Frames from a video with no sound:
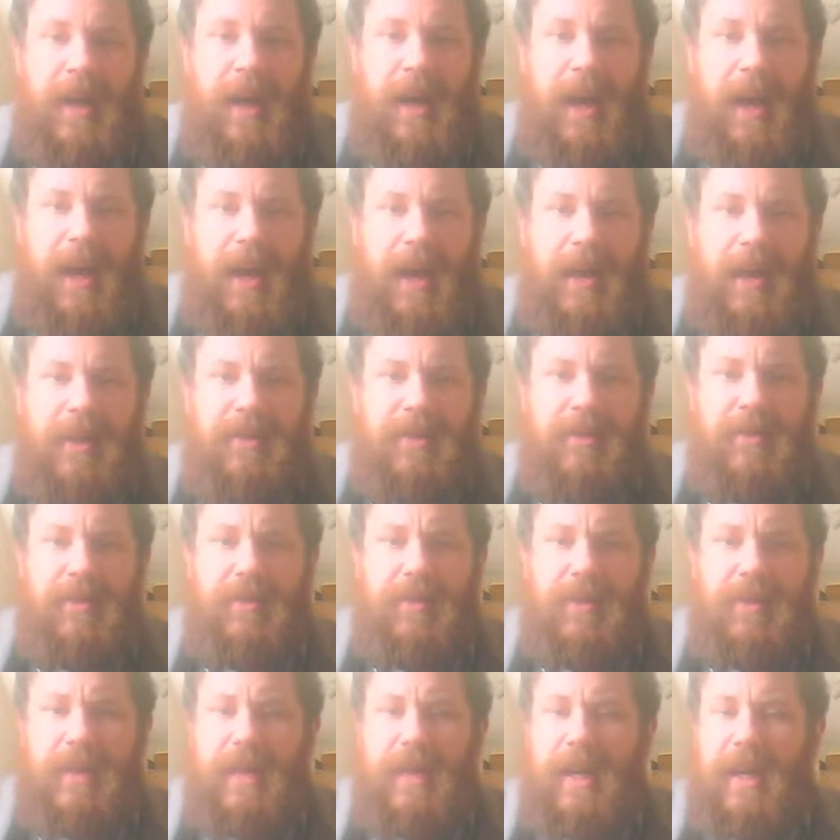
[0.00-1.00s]
And
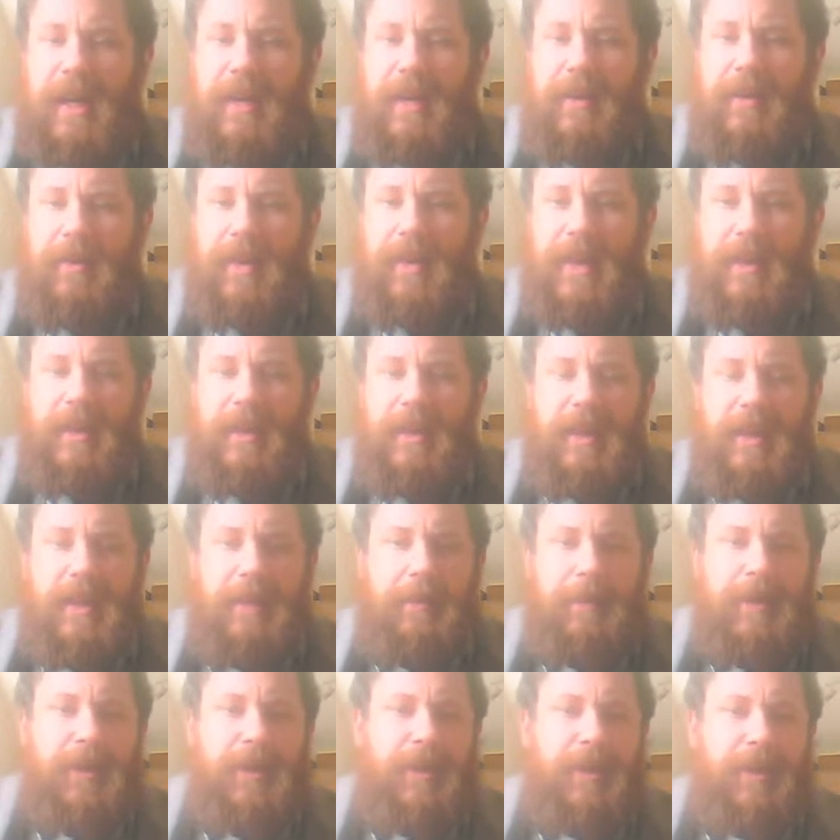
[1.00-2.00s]
yeah, in
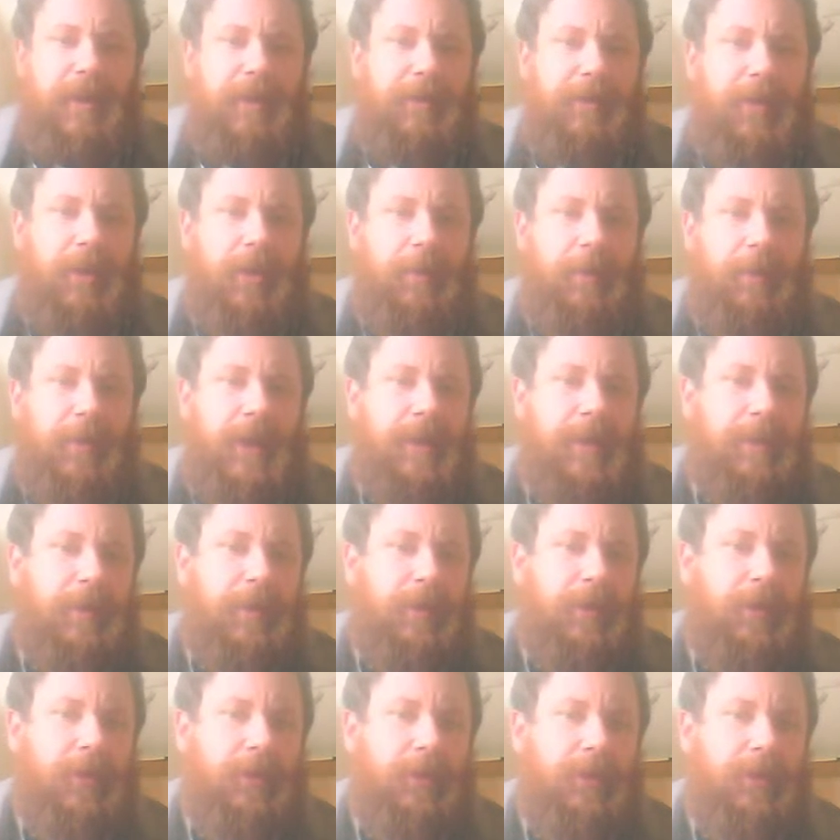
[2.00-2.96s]
HEMA you've got people